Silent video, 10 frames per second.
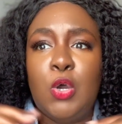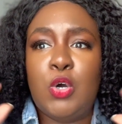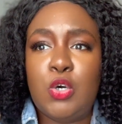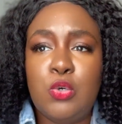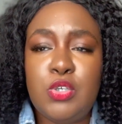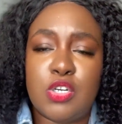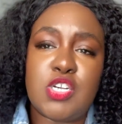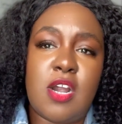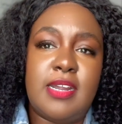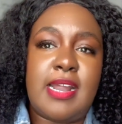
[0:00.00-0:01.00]
who your
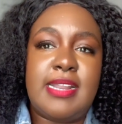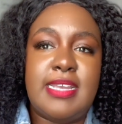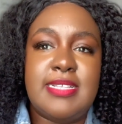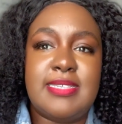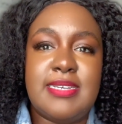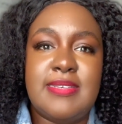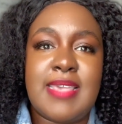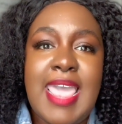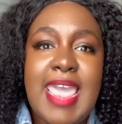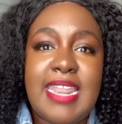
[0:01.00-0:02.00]
target audience is
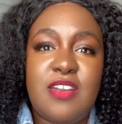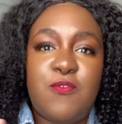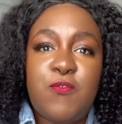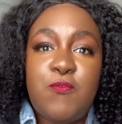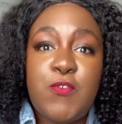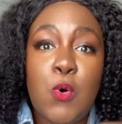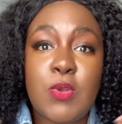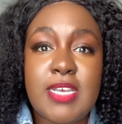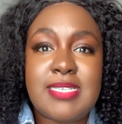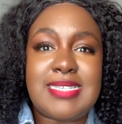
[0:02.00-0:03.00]
and then
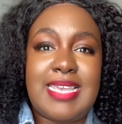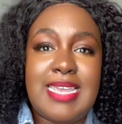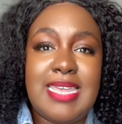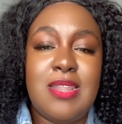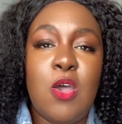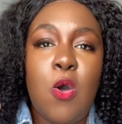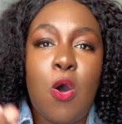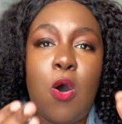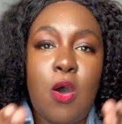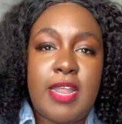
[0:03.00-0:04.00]
focus in
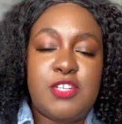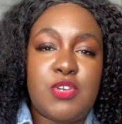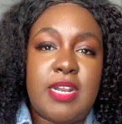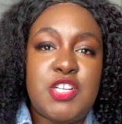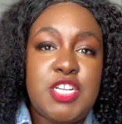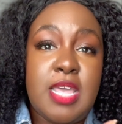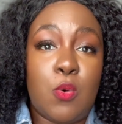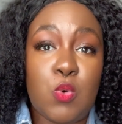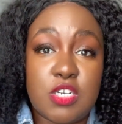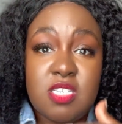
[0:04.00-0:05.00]
on a strategy
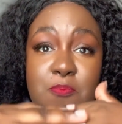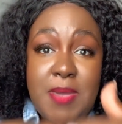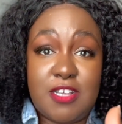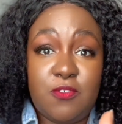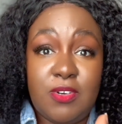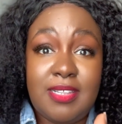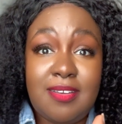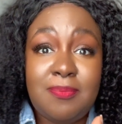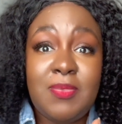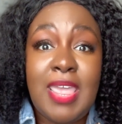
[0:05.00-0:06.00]
that works best for
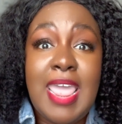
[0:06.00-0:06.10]
them.